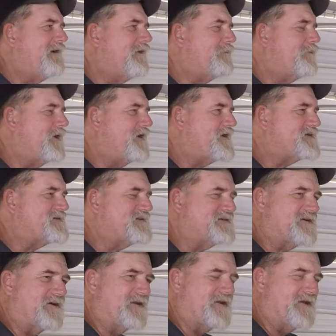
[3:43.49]
What else is
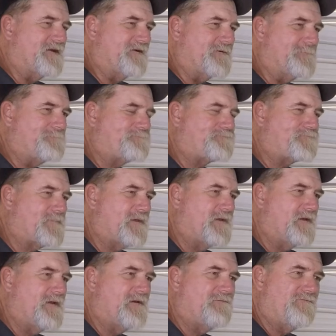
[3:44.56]
on here?
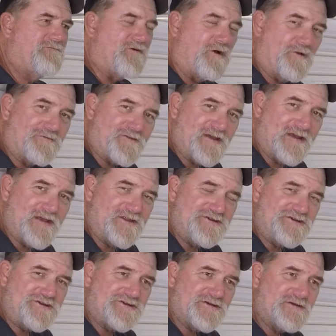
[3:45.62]

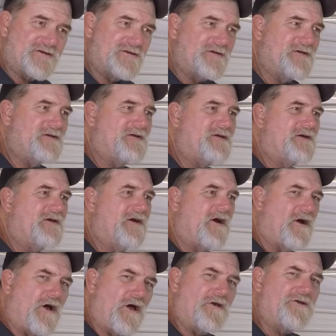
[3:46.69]
Voltage.
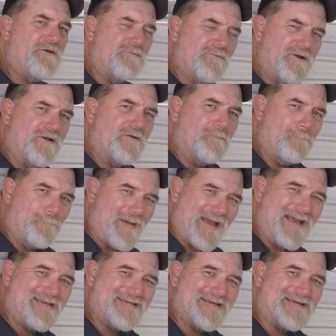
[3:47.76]
All your real
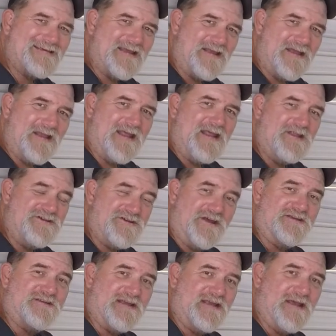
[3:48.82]
basics that you need
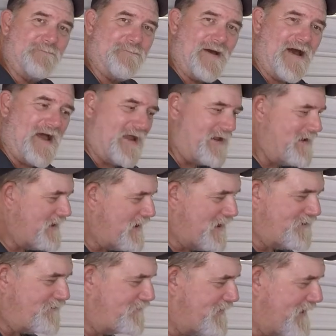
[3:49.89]
just to get by. I
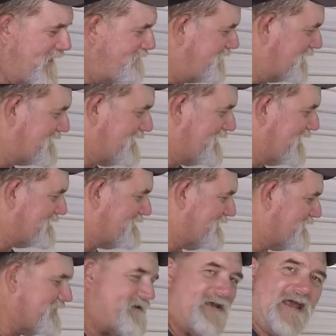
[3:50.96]
don't have it connected
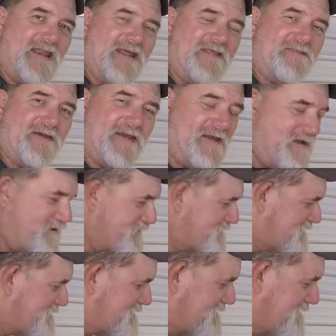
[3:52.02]
into anything
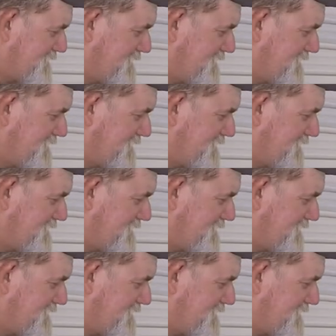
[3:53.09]
else.